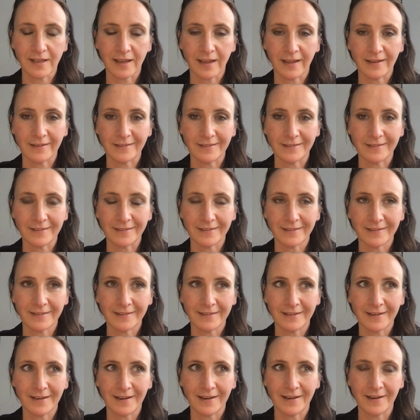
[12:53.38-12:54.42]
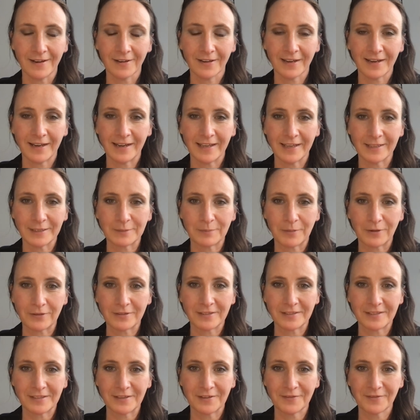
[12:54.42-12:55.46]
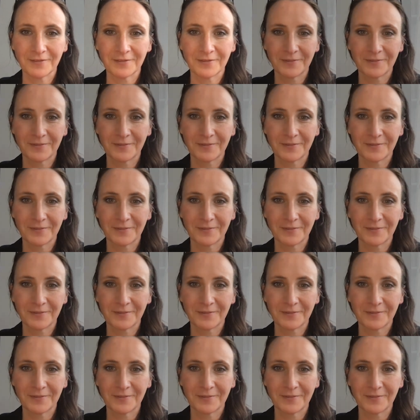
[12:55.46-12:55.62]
and luckily it's positive.